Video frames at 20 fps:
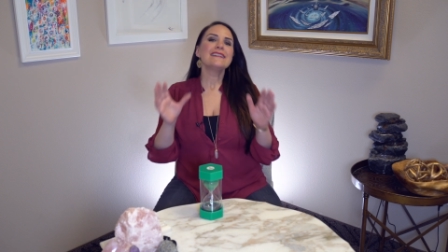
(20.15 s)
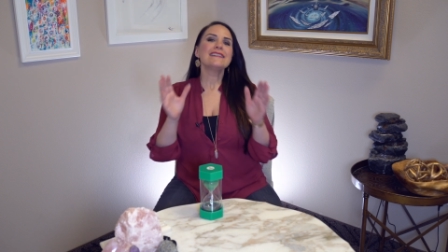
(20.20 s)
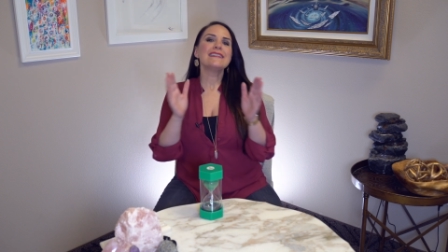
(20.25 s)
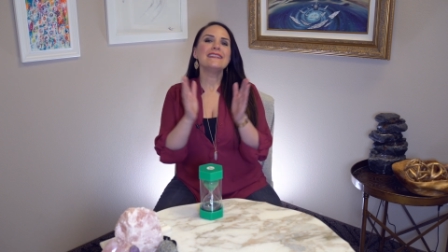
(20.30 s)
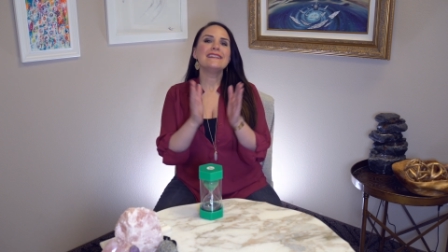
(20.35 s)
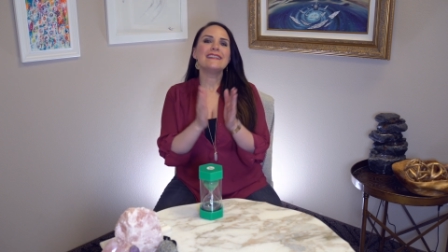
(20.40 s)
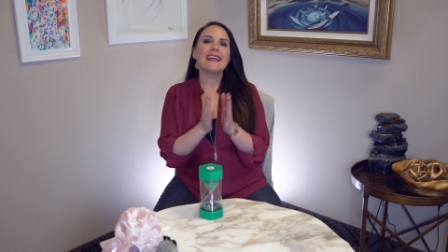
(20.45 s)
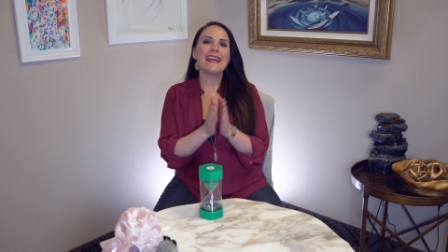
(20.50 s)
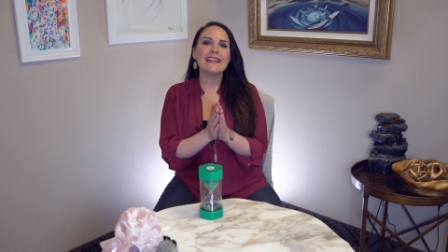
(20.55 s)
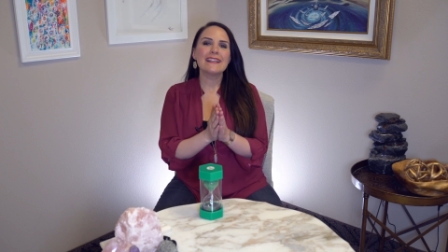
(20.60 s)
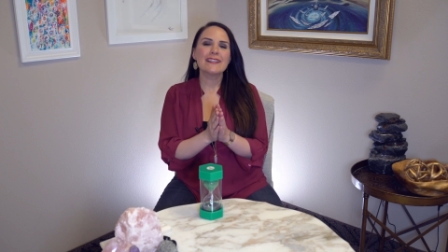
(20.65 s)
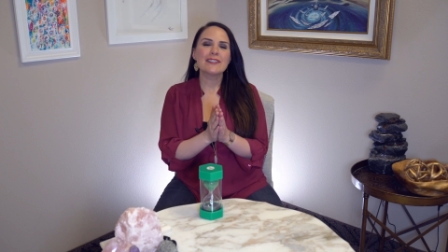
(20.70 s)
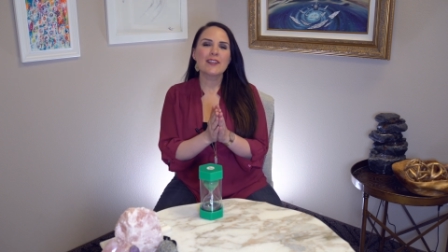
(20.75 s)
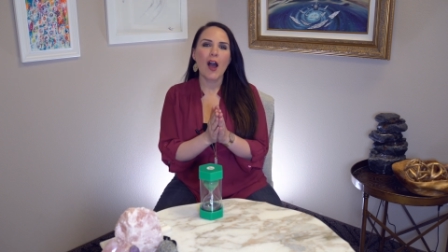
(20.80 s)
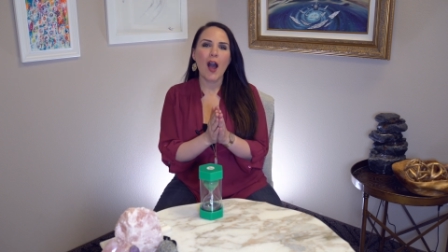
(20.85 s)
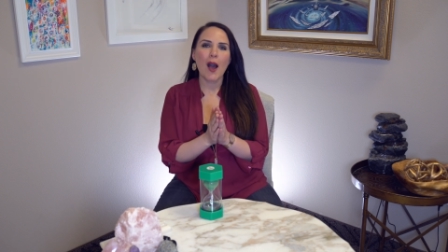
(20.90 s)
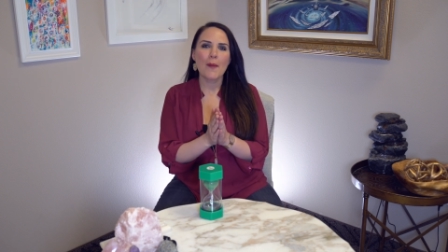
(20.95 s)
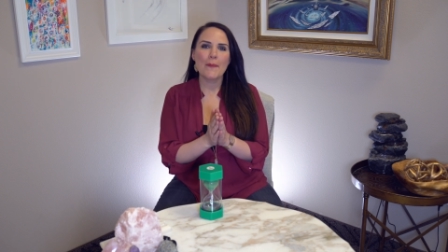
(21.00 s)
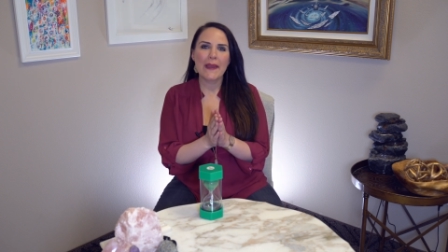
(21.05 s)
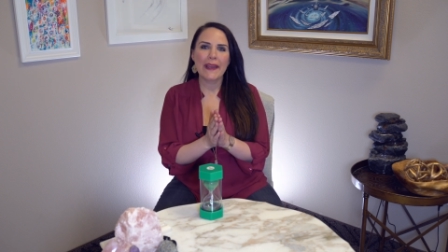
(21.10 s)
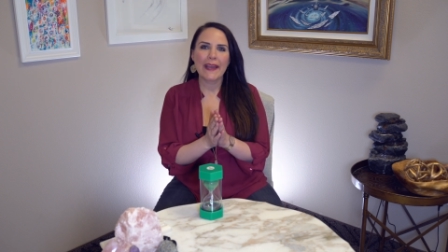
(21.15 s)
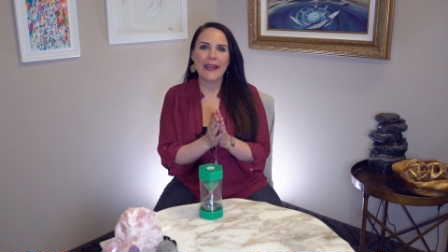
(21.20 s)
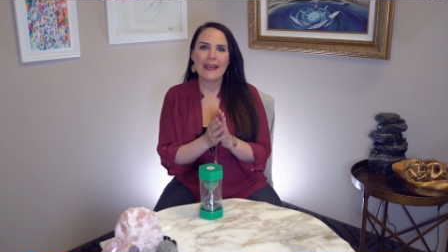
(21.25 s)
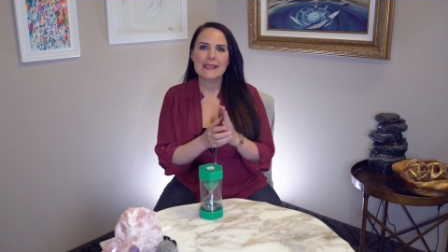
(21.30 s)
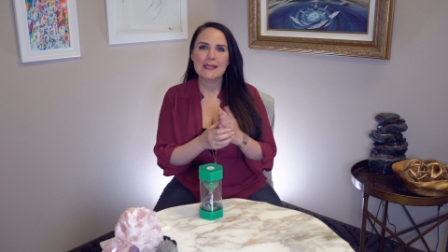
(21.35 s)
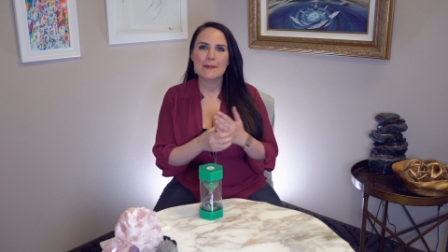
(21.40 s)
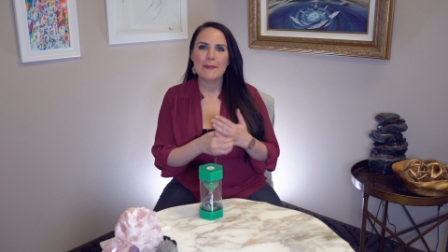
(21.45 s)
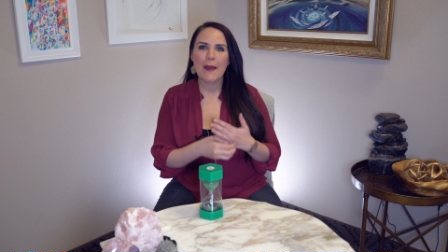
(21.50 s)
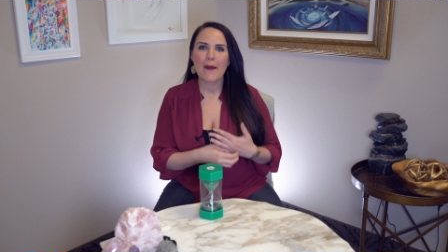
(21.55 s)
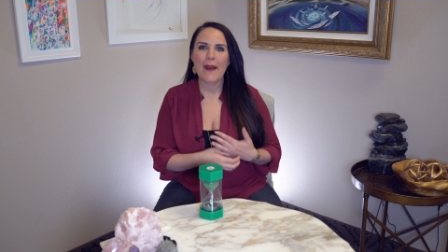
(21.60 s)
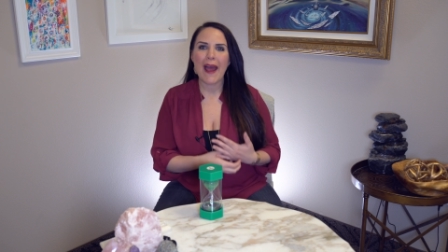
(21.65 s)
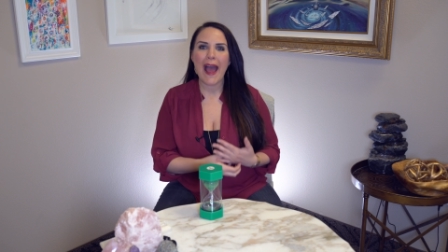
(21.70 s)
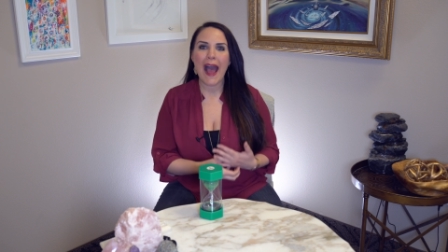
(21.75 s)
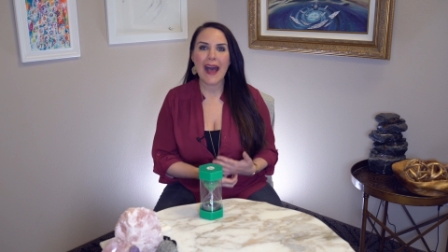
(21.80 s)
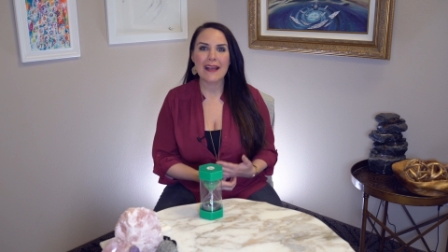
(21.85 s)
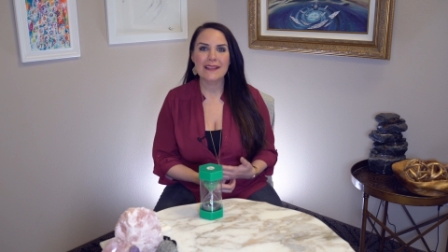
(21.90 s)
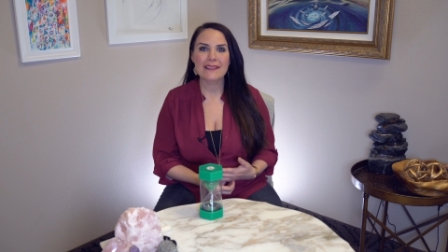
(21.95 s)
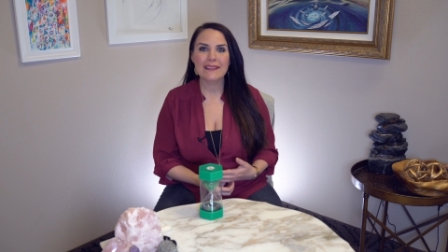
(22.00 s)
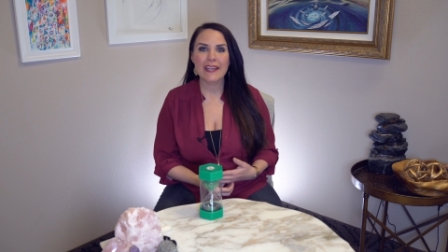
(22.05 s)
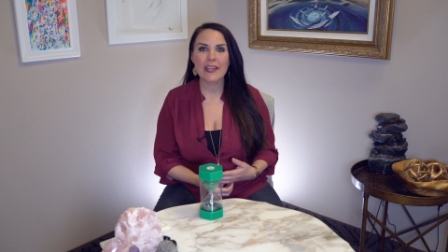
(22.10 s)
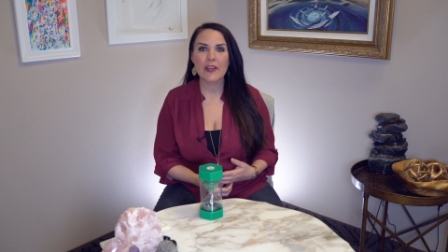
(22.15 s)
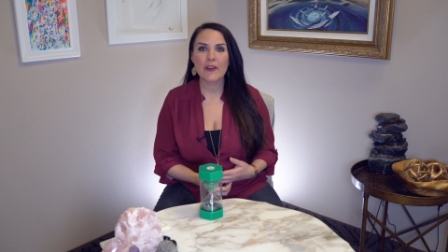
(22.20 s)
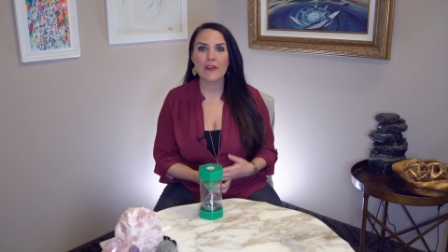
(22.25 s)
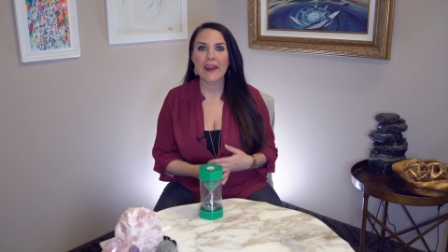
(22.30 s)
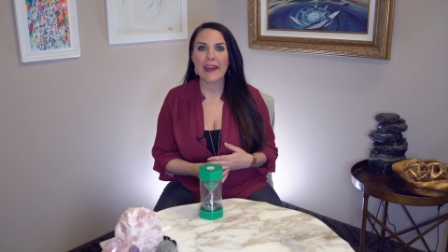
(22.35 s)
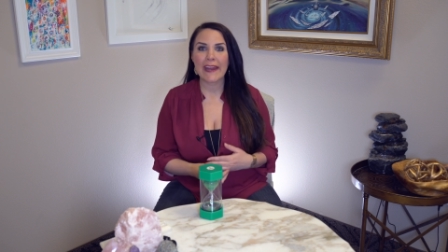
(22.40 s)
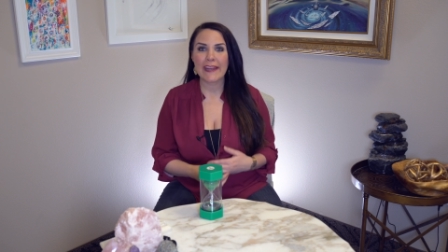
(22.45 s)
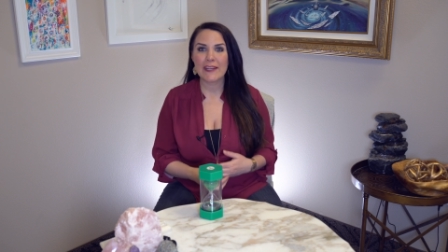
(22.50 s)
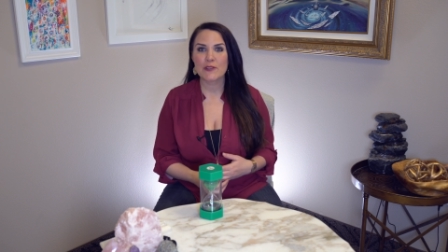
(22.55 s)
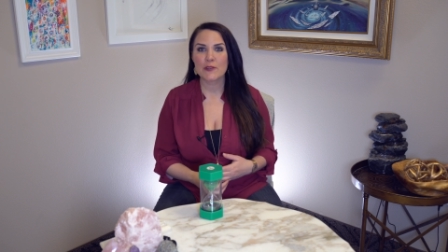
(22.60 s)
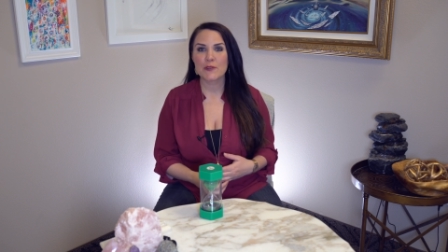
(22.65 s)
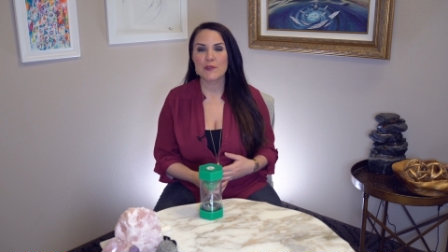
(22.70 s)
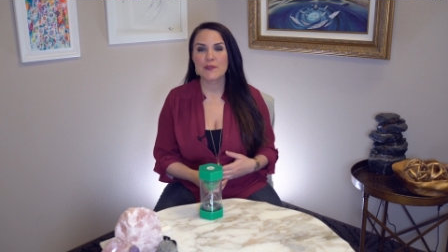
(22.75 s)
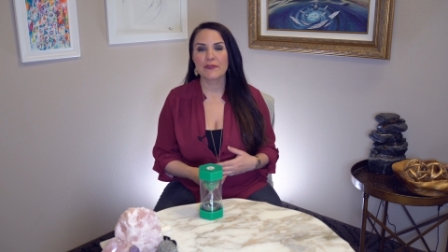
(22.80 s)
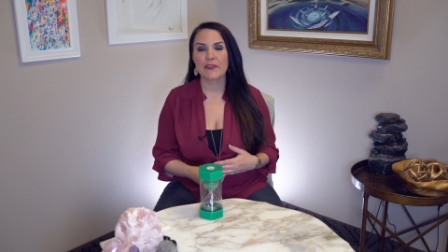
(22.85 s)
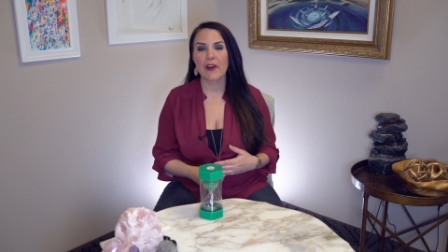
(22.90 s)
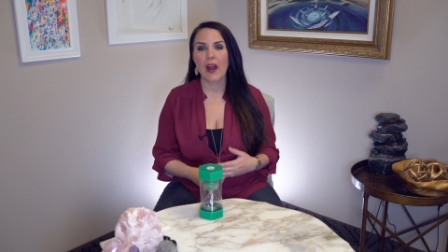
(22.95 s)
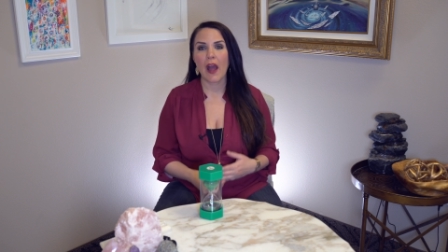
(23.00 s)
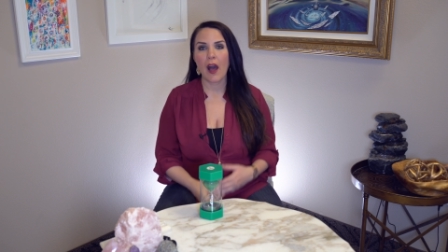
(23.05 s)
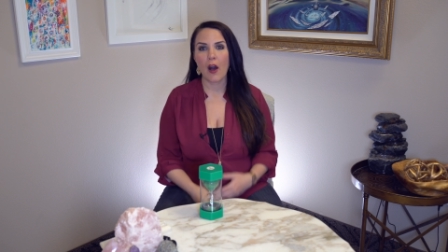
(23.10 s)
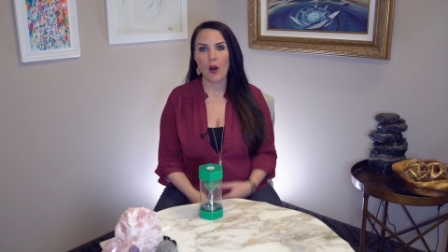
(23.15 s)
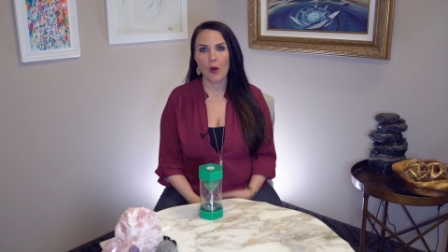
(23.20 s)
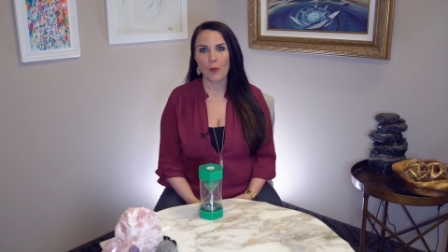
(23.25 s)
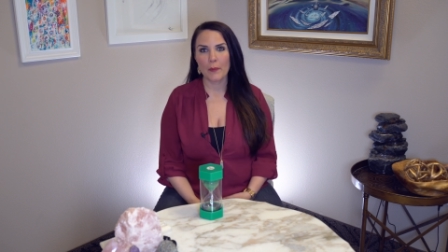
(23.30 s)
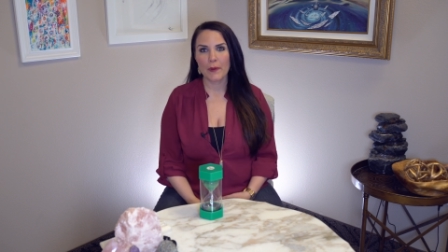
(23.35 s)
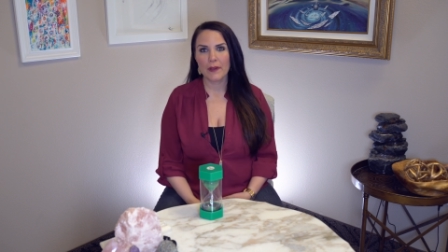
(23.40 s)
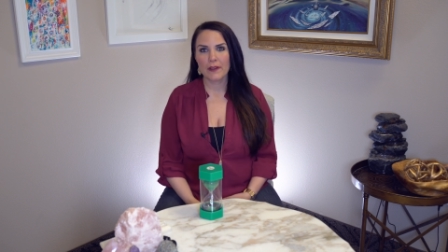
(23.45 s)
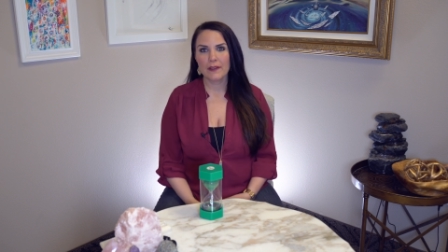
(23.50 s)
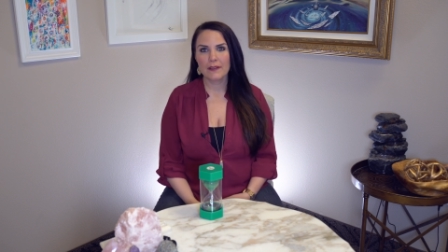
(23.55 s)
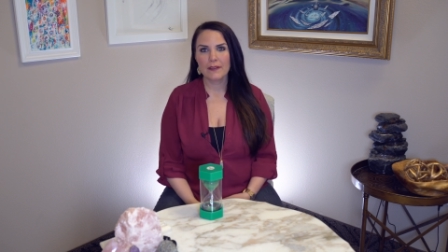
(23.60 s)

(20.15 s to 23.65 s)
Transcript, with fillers: Today's topic is about asking your angels for help.